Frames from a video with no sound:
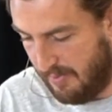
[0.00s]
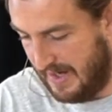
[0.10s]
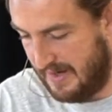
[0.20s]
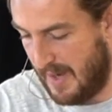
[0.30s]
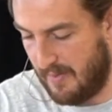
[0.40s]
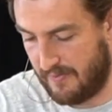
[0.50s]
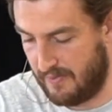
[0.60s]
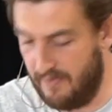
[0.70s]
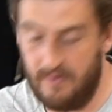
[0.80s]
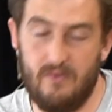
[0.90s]
pandemic
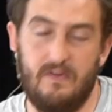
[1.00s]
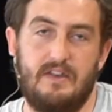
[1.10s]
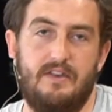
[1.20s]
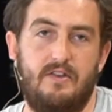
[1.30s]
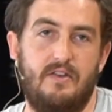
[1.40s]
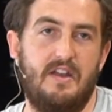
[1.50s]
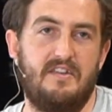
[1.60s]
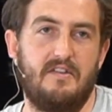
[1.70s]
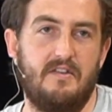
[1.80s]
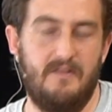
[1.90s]
for a few of us to do that,
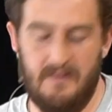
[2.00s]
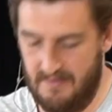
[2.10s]
didn't it?